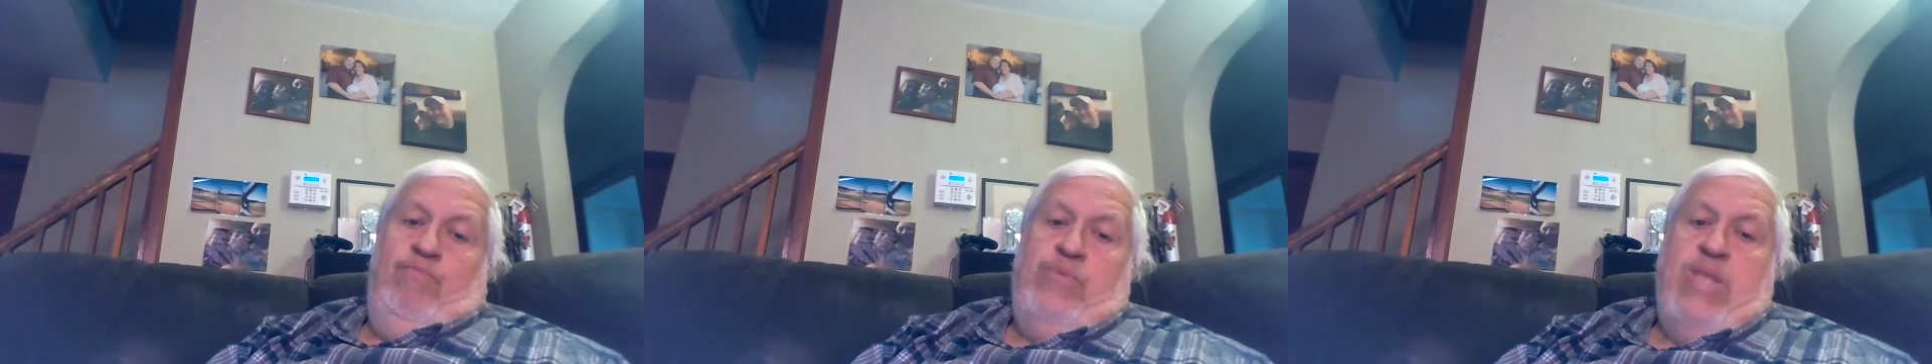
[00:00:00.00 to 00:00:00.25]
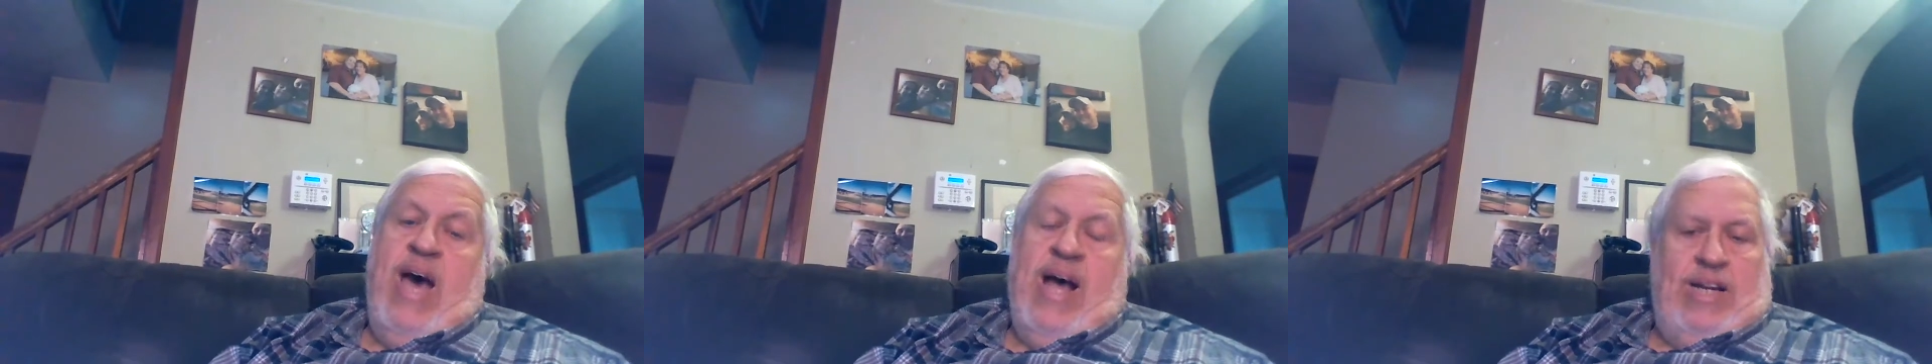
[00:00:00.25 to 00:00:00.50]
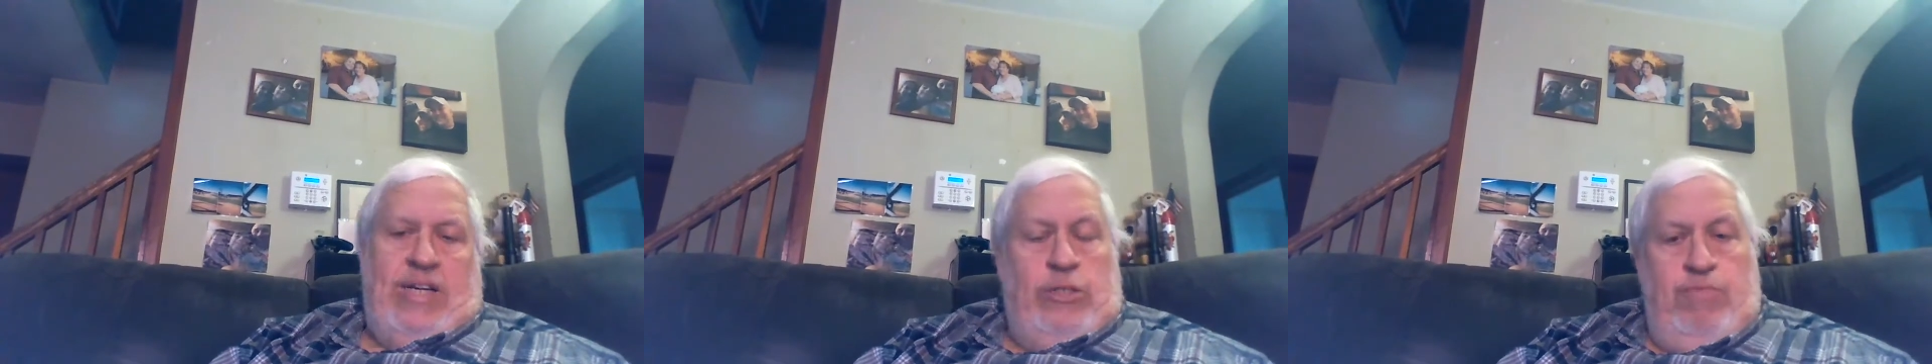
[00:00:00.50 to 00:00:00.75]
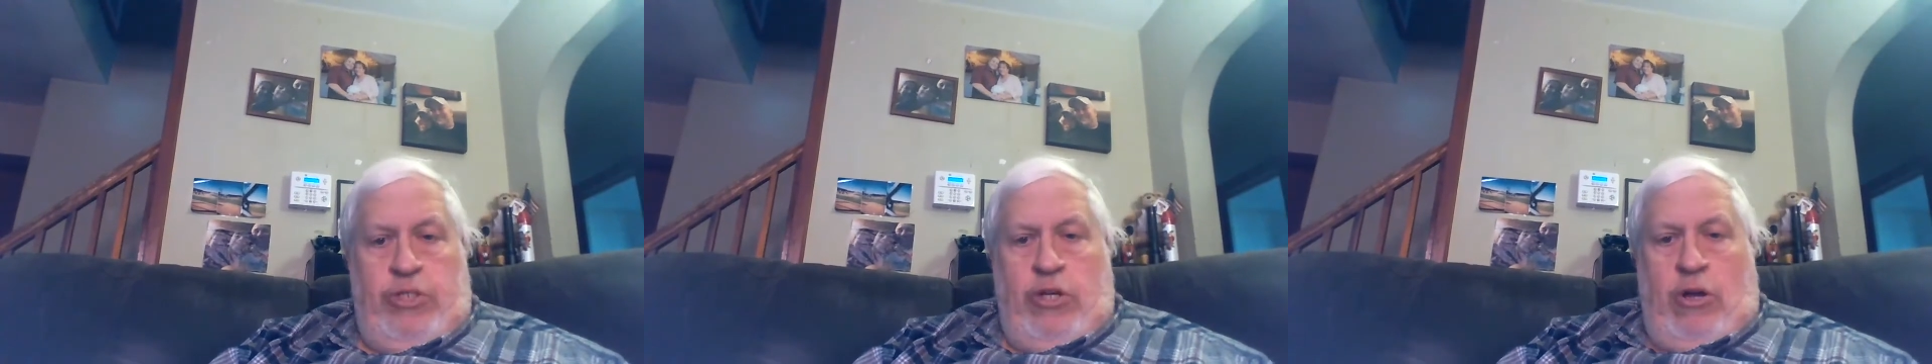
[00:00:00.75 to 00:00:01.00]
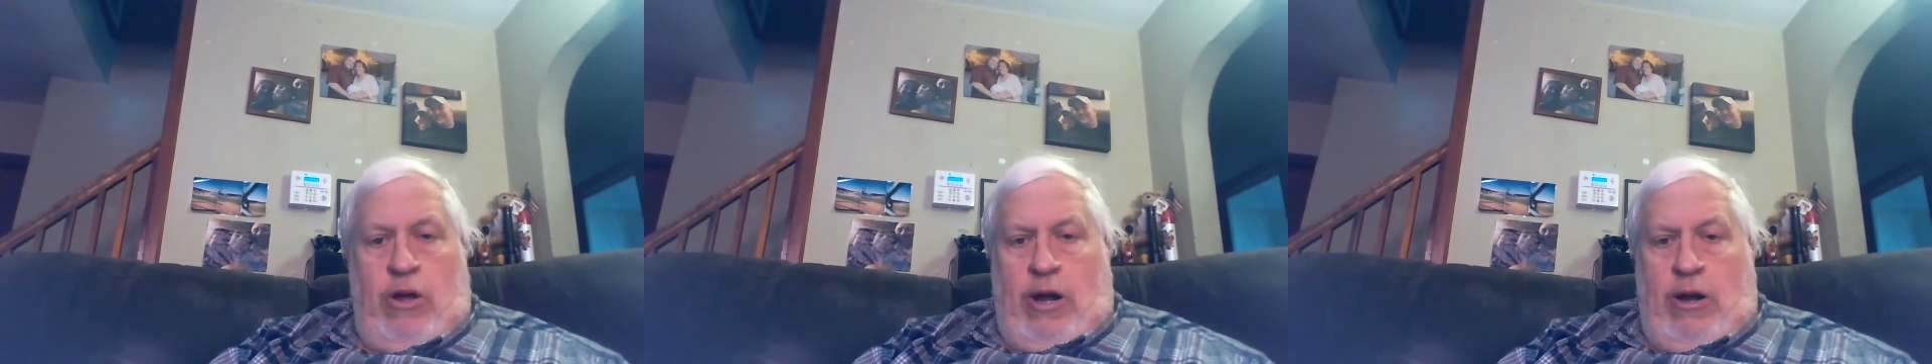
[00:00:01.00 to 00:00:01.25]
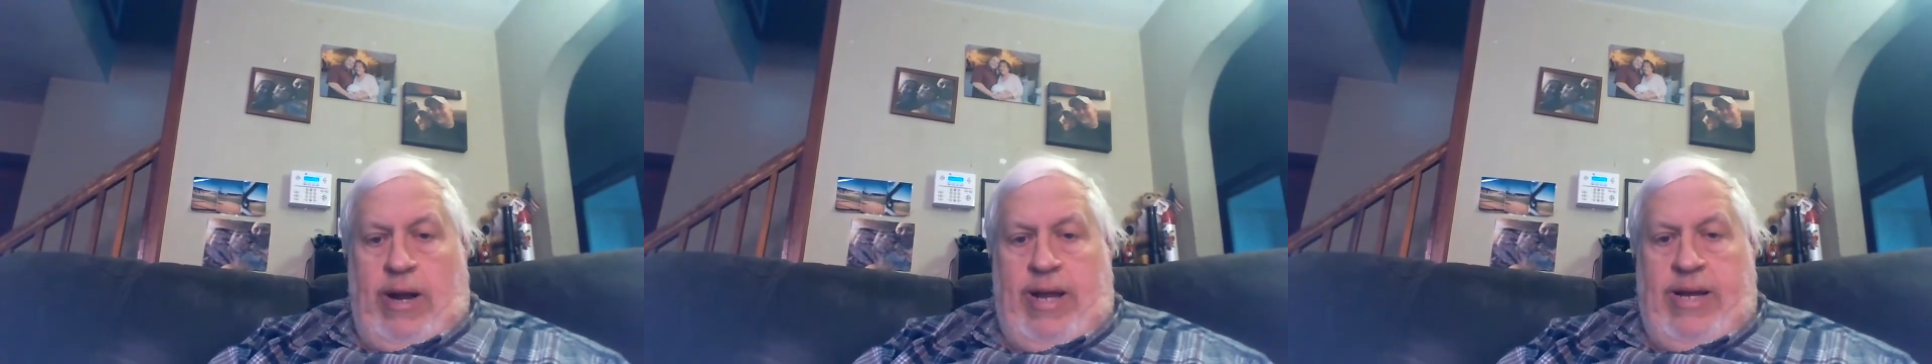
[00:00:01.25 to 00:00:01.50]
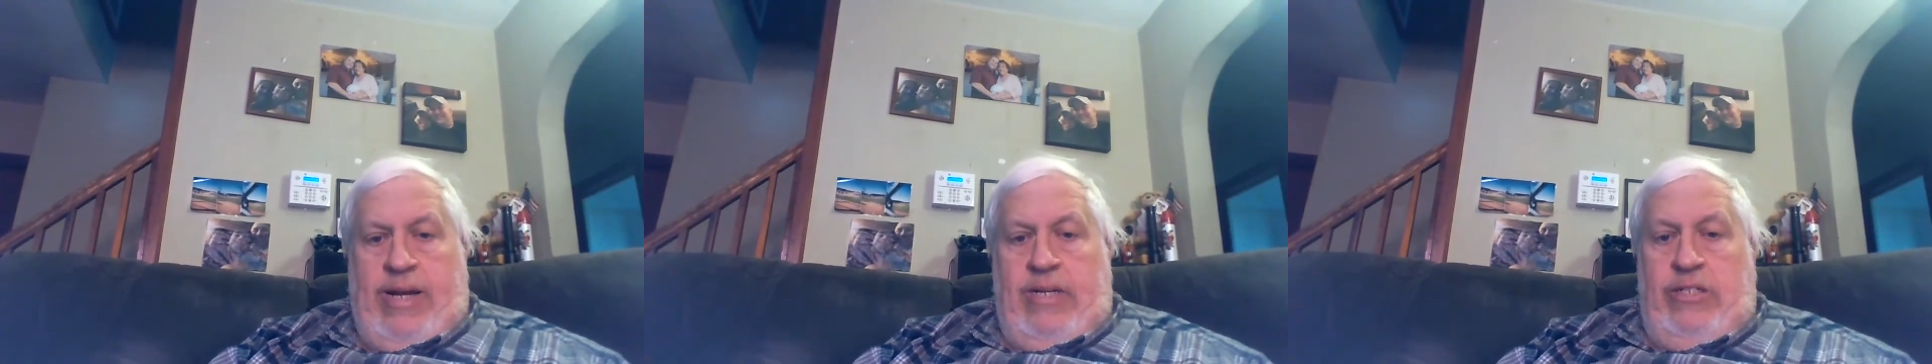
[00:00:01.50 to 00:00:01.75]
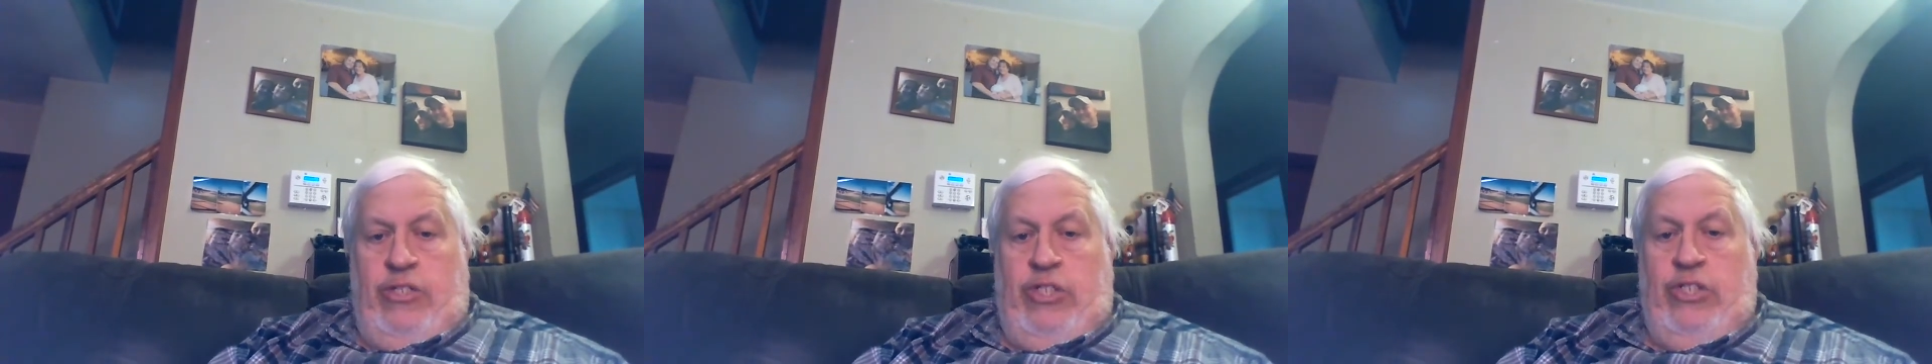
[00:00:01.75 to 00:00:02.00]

not as bizarre and as